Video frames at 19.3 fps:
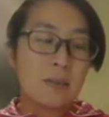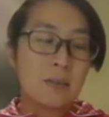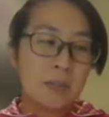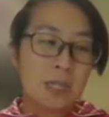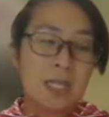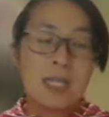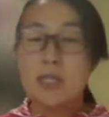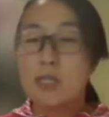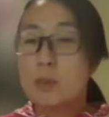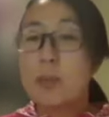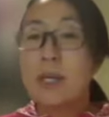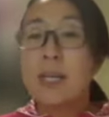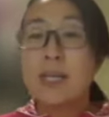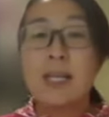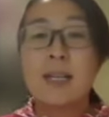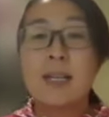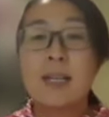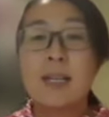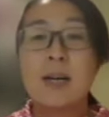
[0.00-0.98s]
me
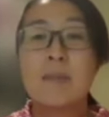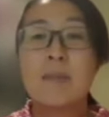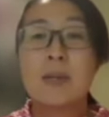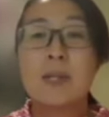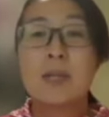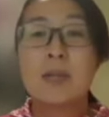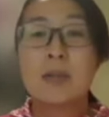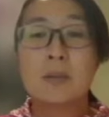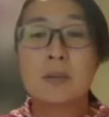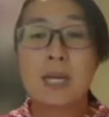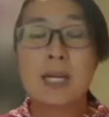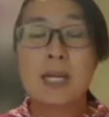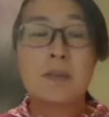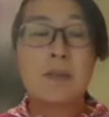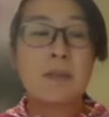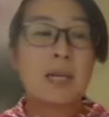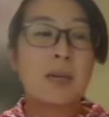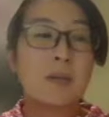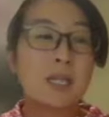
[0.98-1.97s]
speaking up a little bit,
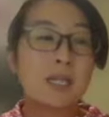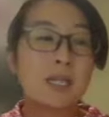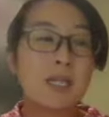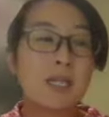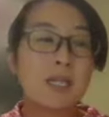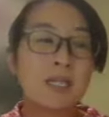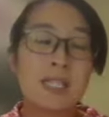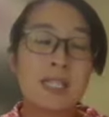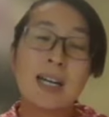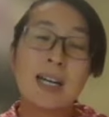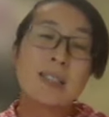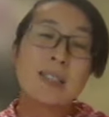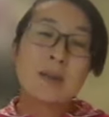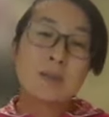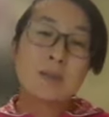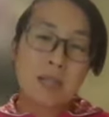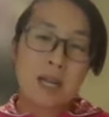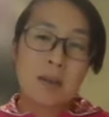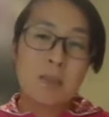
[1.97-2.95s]
maybe she has
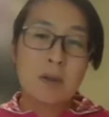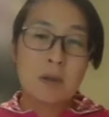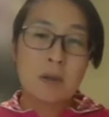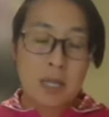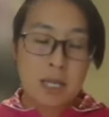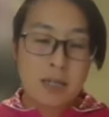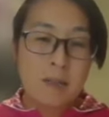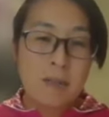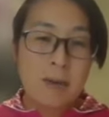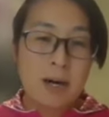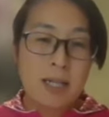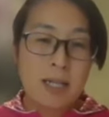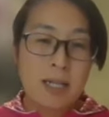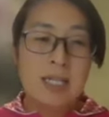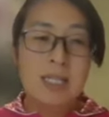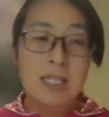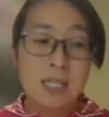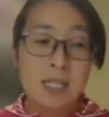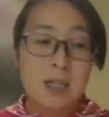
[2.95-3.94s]
some time to think about
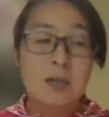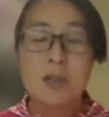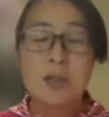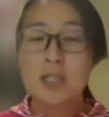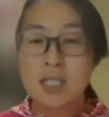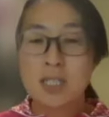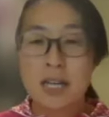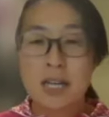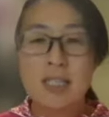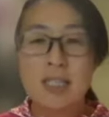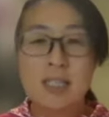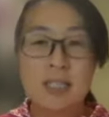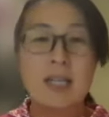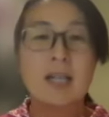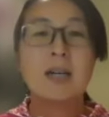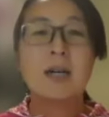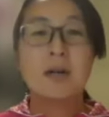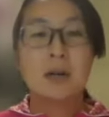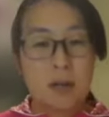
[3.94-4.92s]
it and she could change
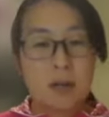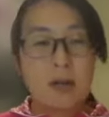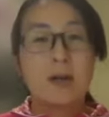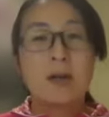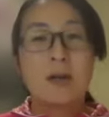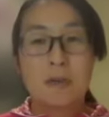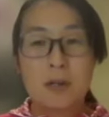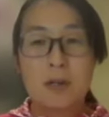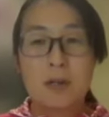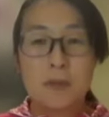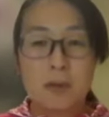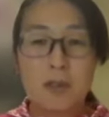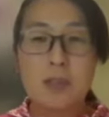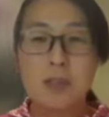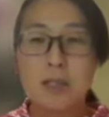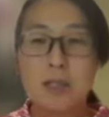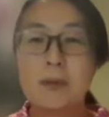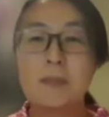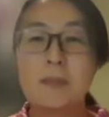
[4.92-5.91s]
for the
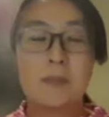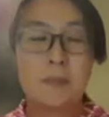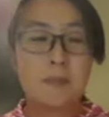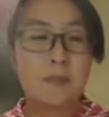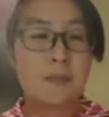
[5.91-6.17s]
future.